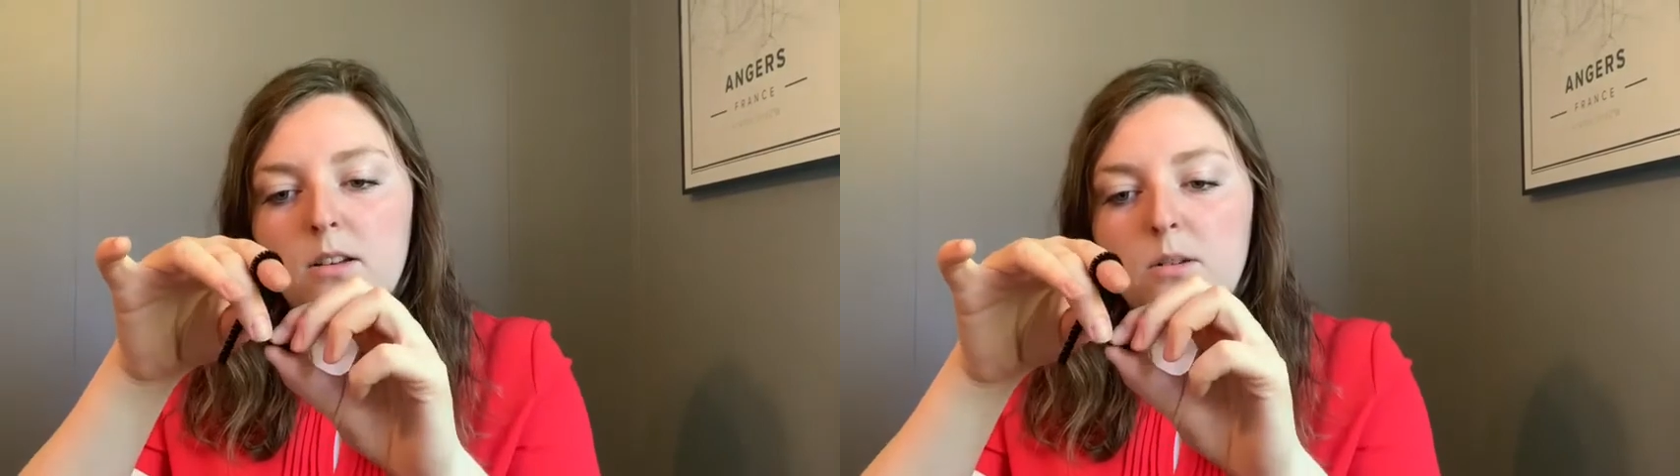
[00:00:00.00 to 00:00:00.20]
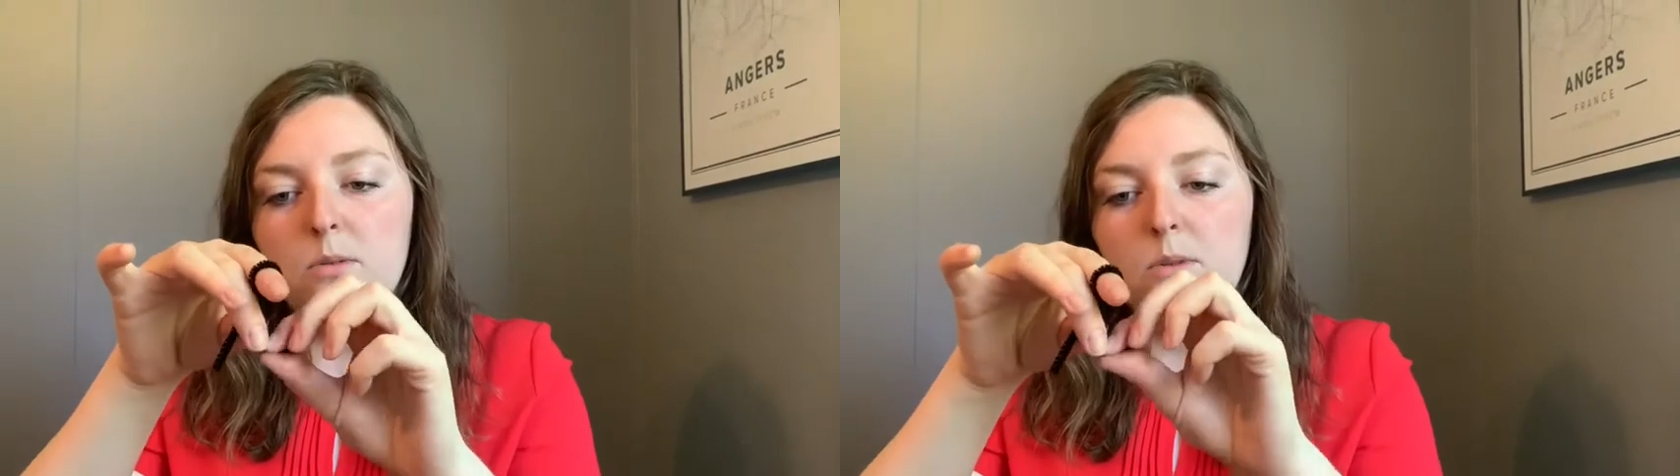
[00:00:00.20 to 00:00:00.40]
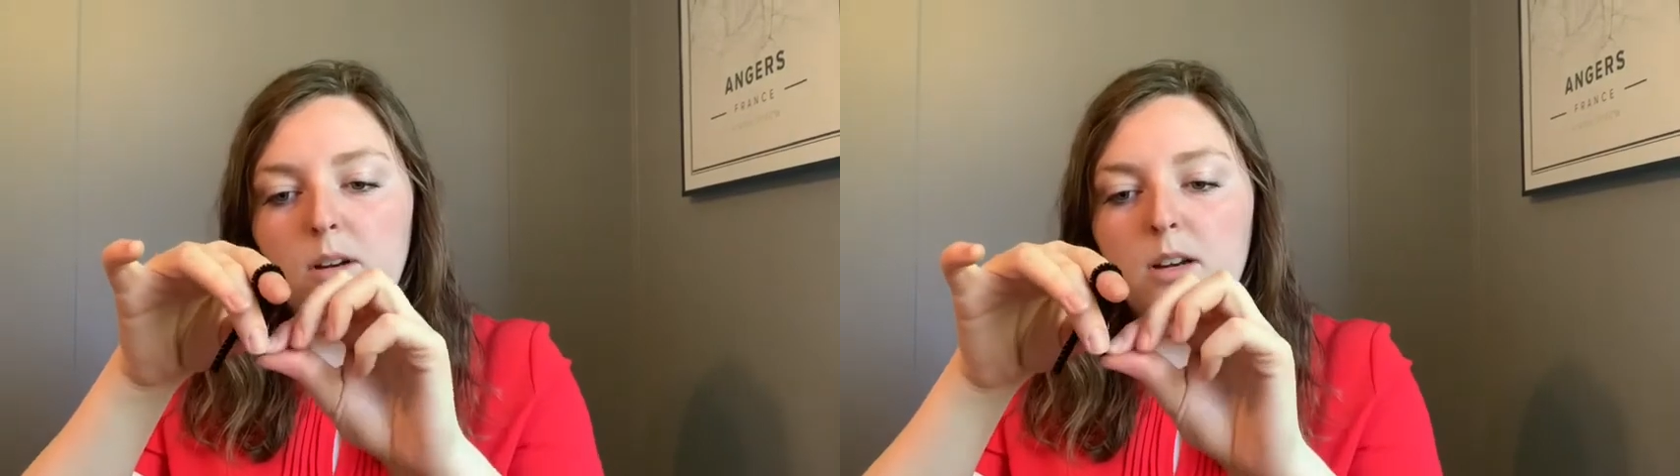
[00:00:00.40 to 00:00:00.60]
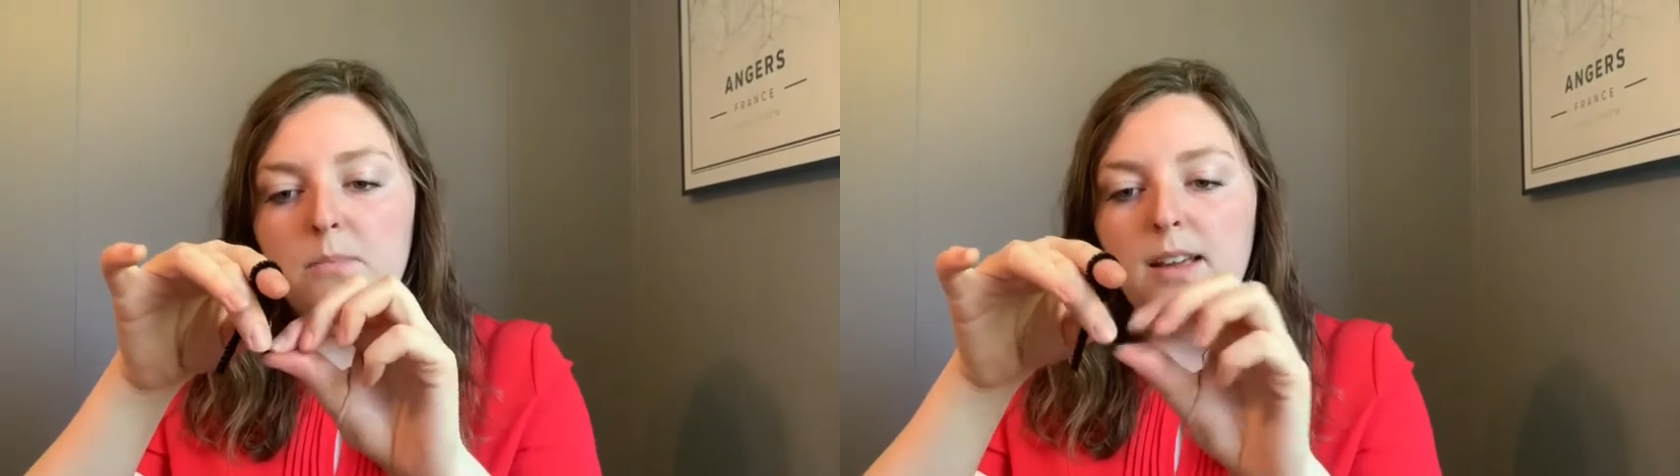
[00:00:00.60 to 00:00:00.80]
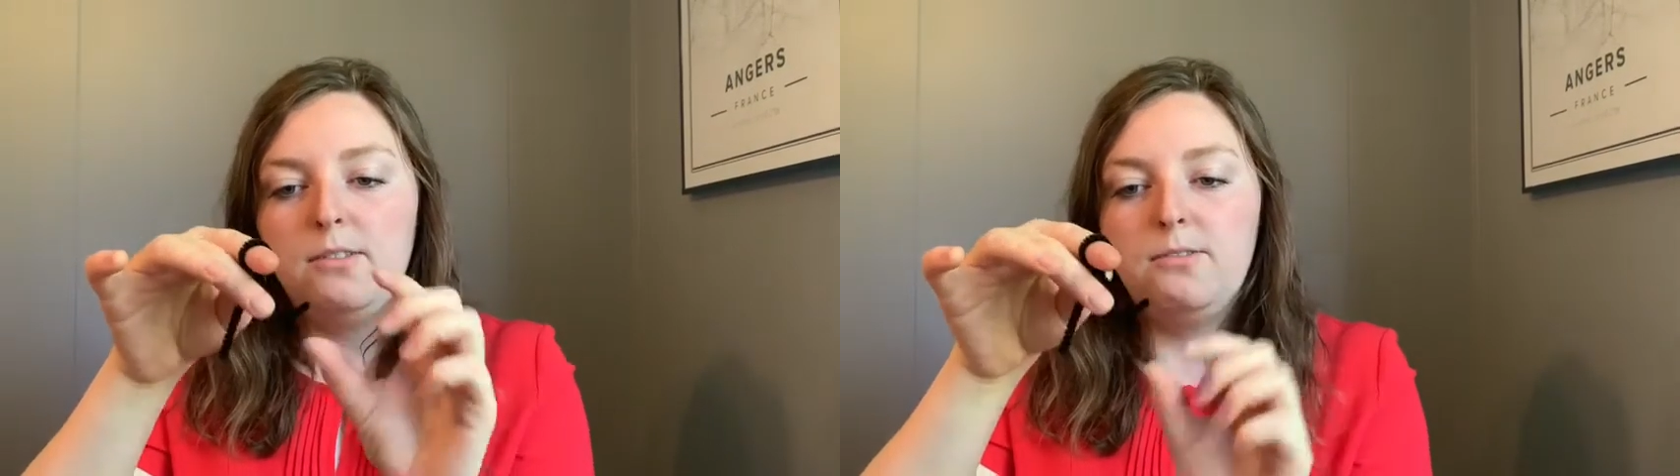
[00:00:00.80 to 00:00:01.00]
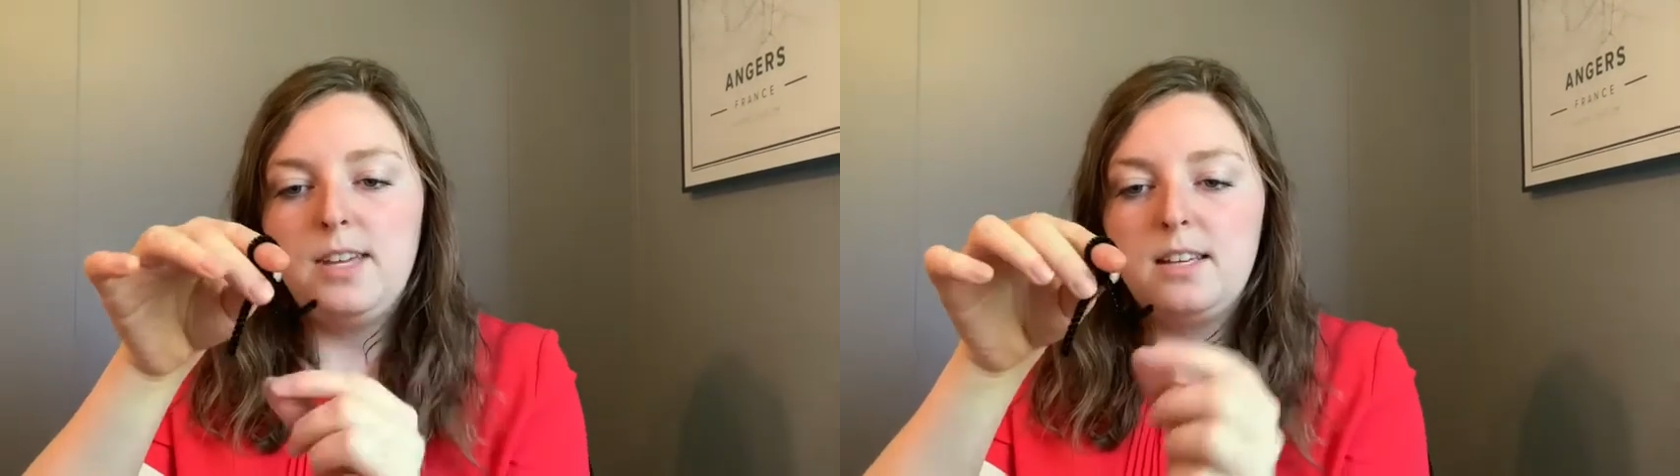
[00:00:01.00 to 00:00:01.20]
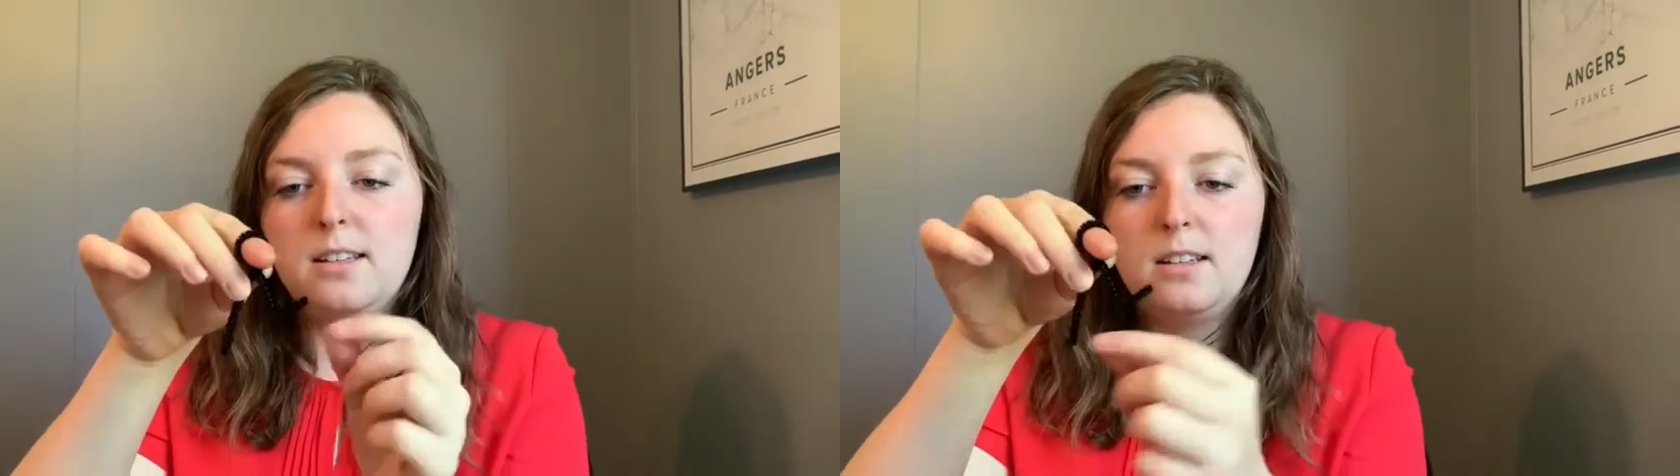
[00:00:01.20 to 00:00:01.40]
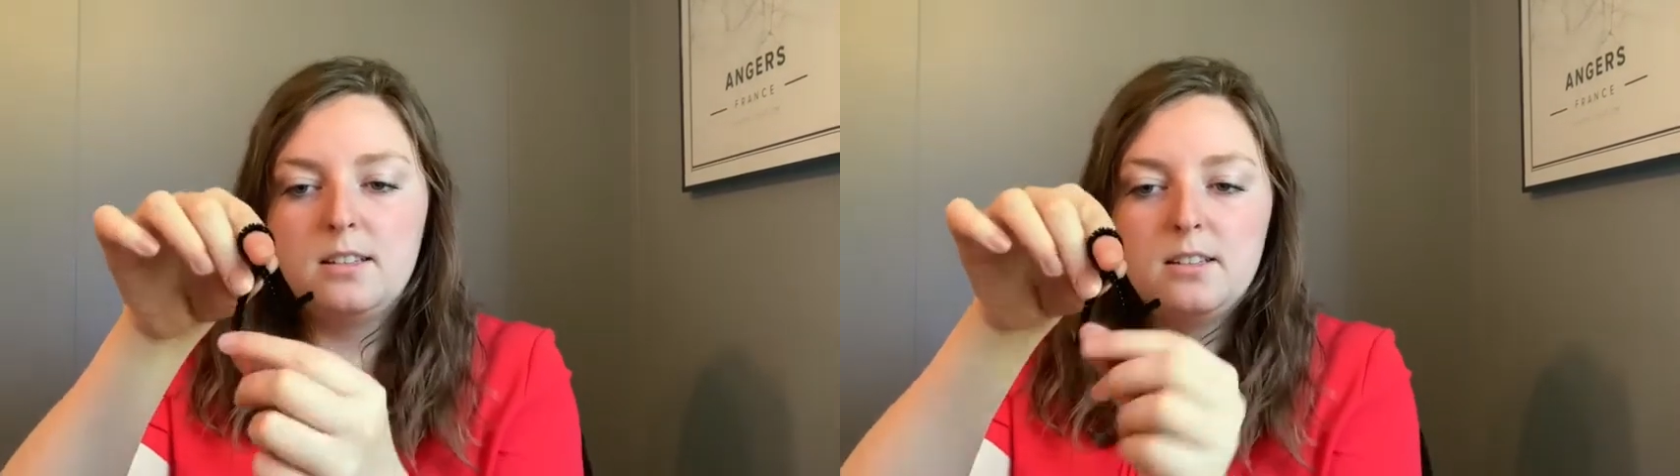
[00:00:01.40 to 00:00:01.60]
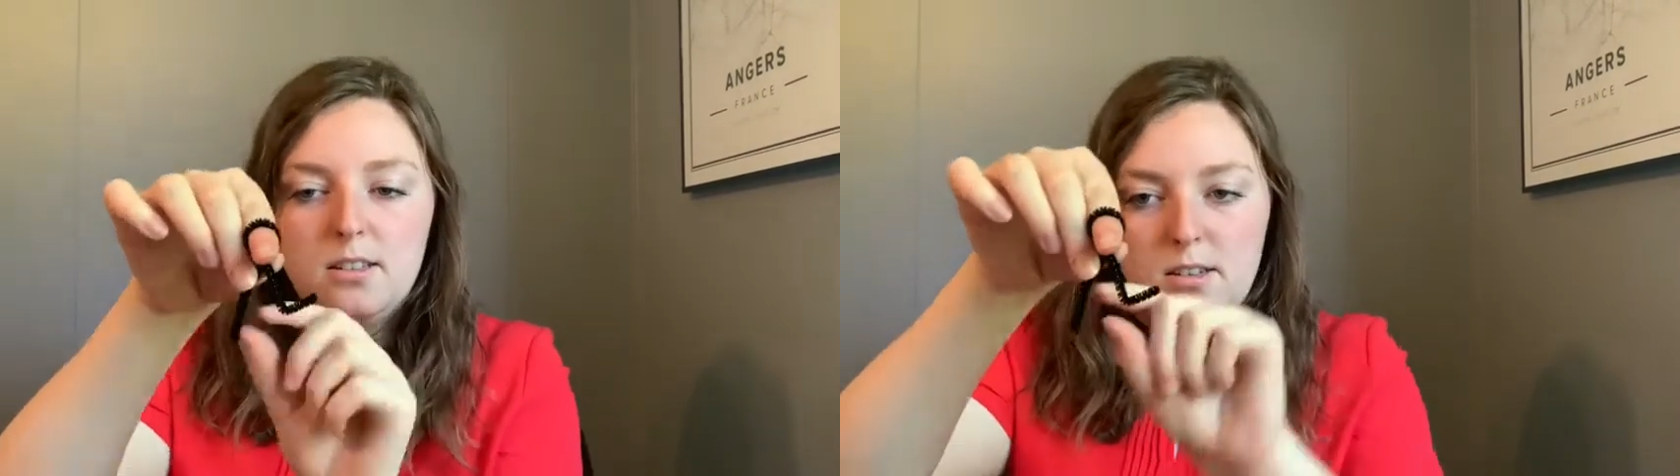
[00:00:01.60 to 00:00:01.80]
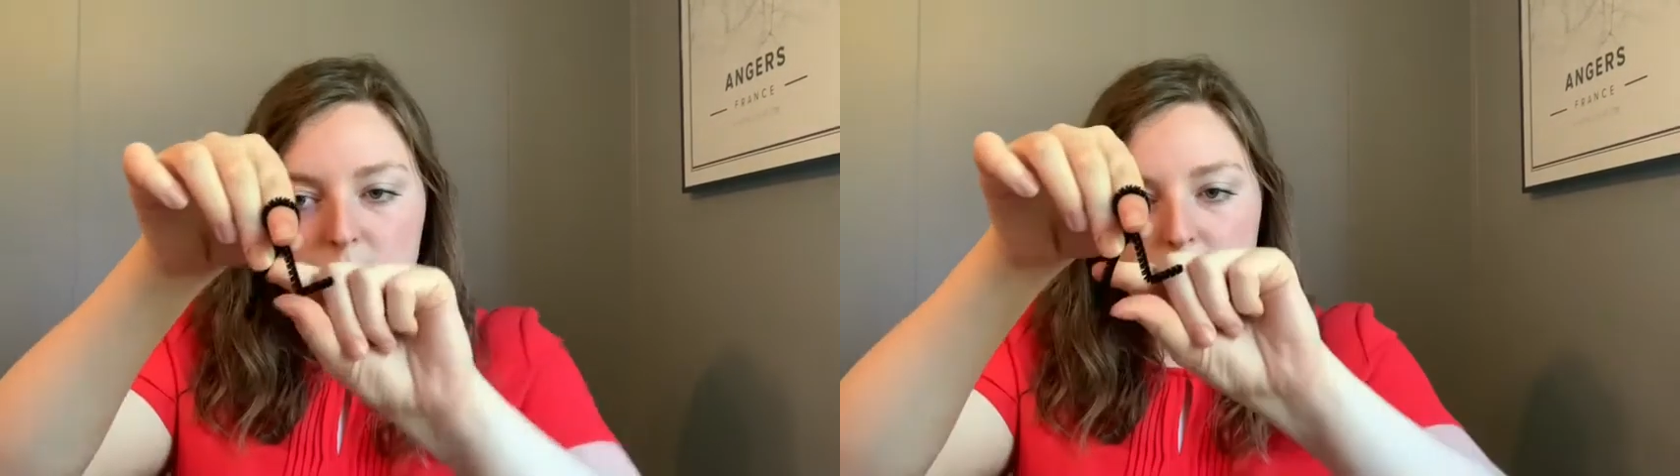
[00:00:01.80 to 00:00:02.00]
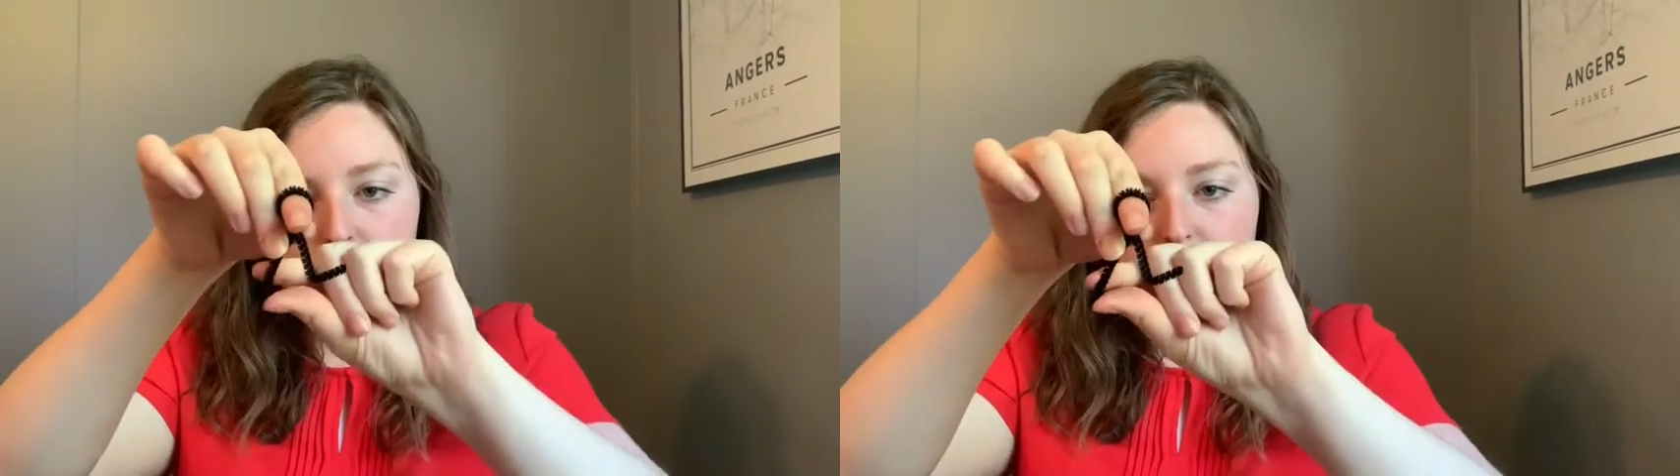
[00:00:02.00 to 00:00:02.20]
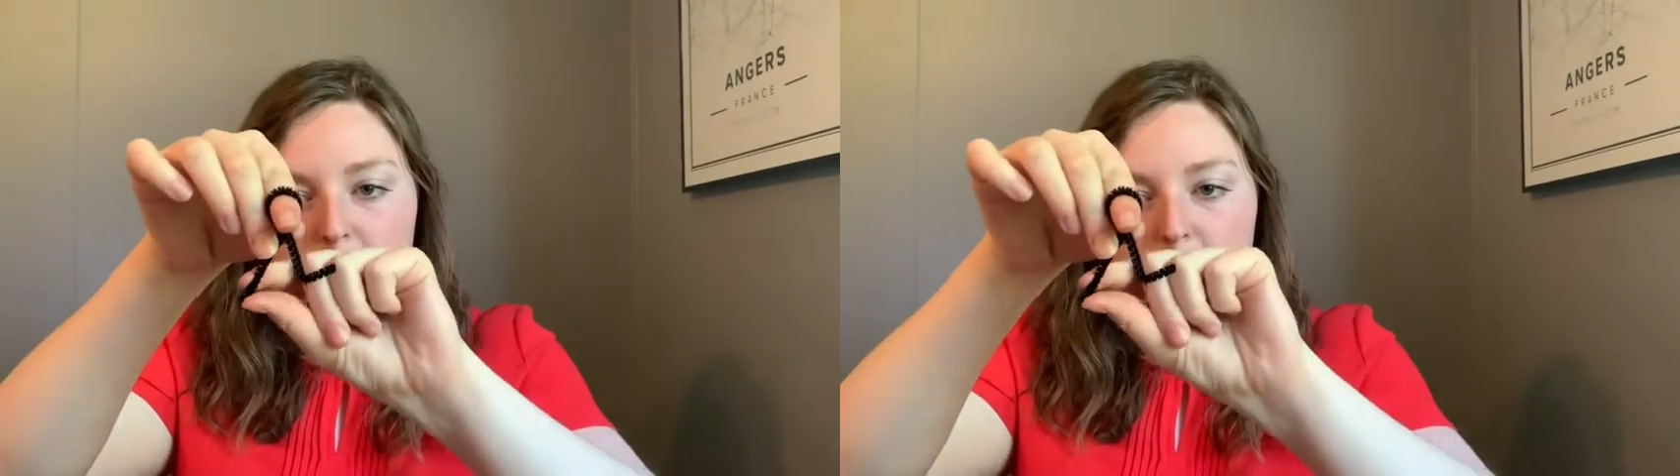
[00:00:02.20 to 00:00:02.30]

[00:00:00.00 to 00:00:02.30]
we're going to make feet. So you just